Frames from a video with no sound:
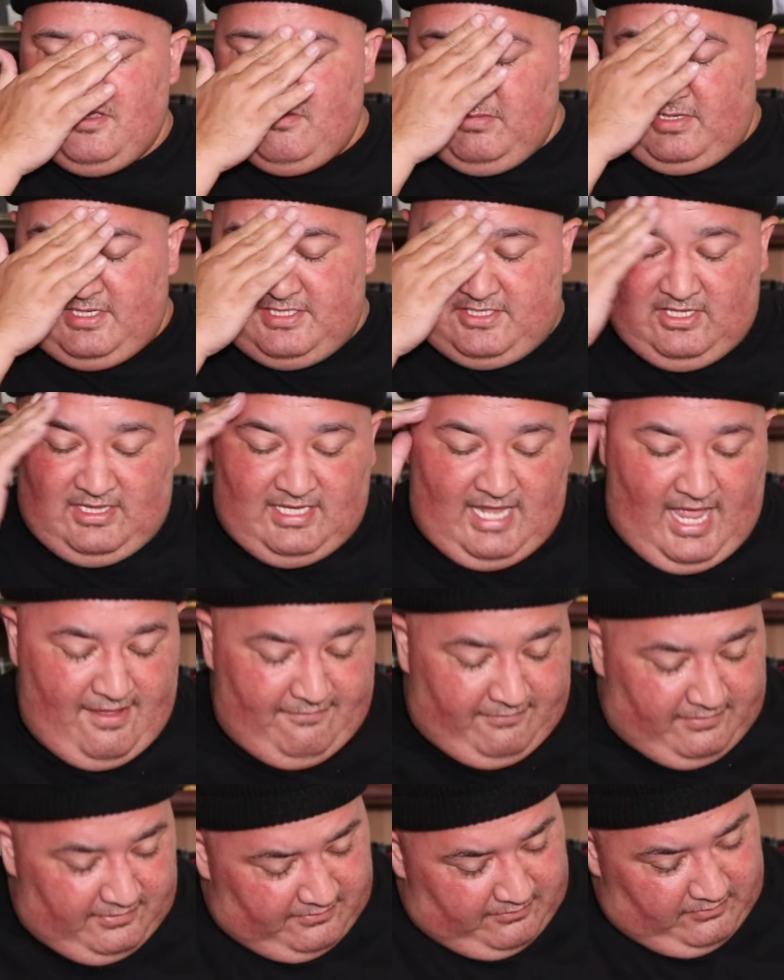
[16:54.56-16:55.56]
because your
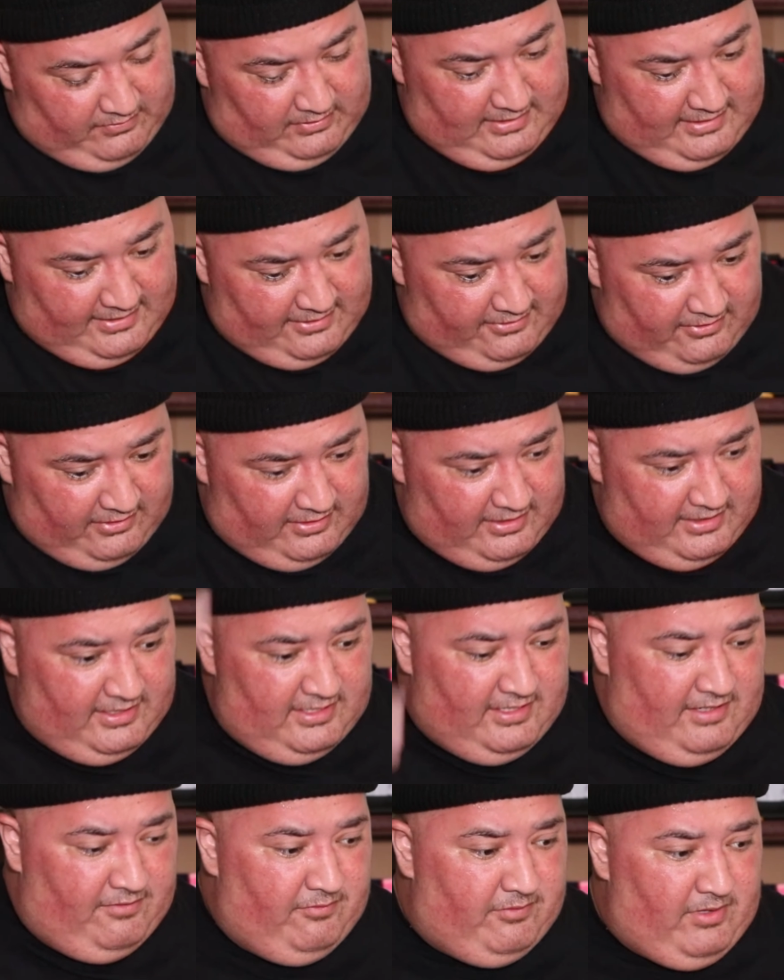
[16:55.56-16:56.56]
life could literally,
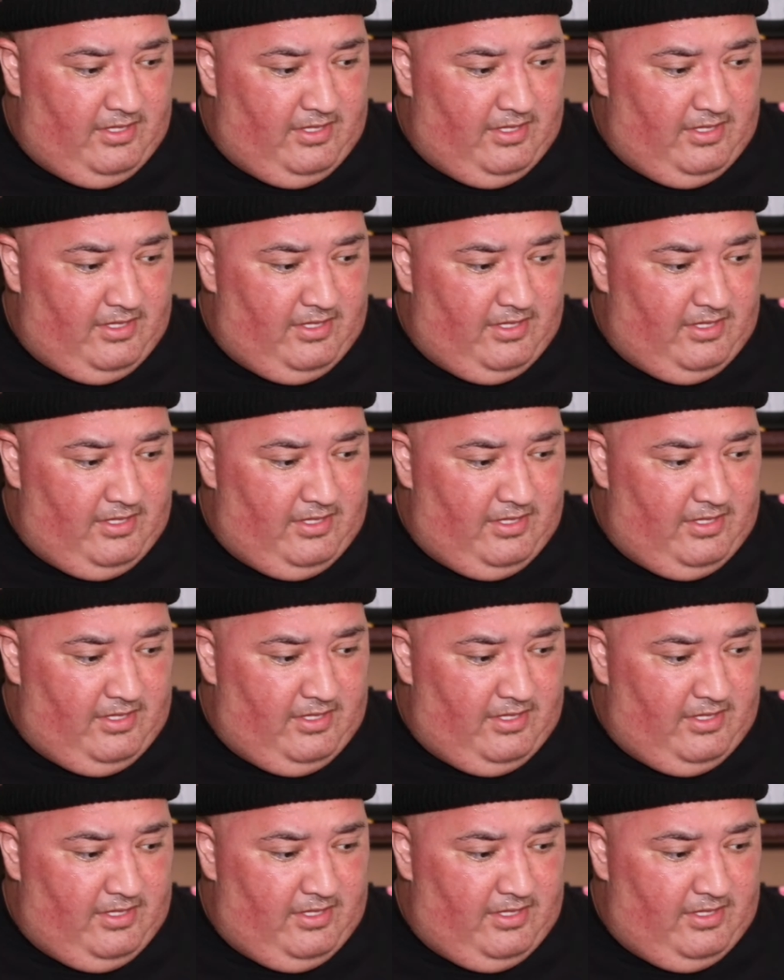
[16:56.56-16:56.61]
and then